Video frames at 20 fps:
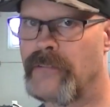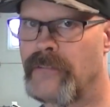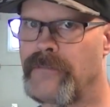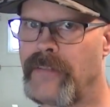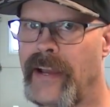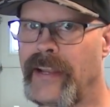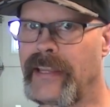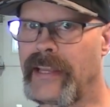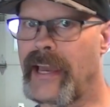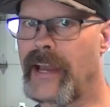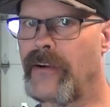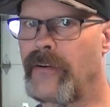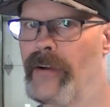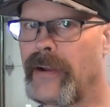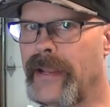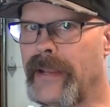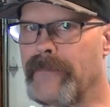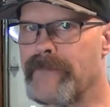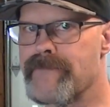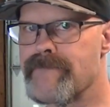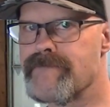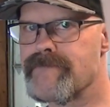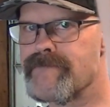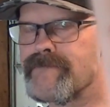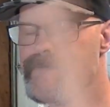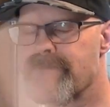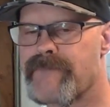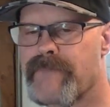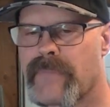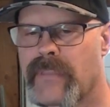finally got it right.
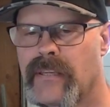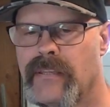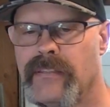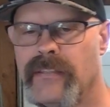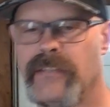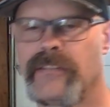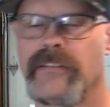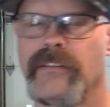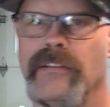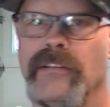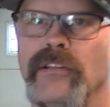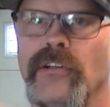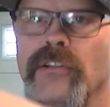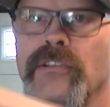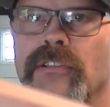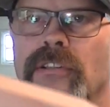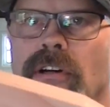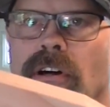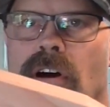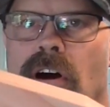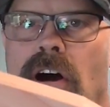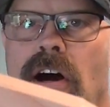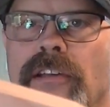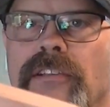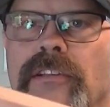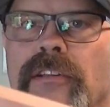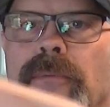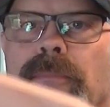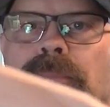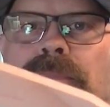This looks
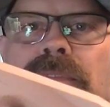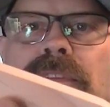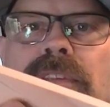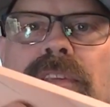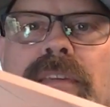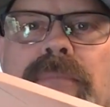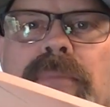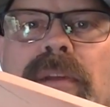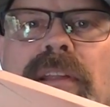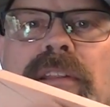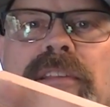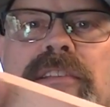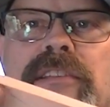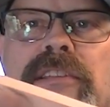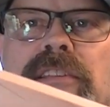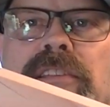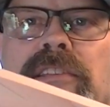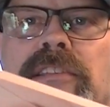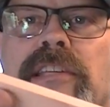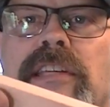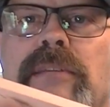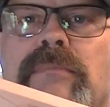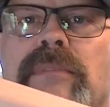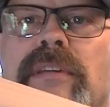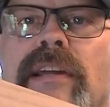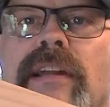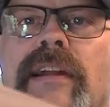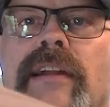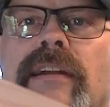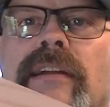awesome. Barely see the seam
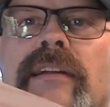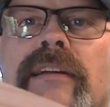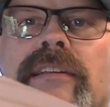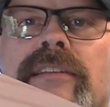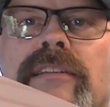there.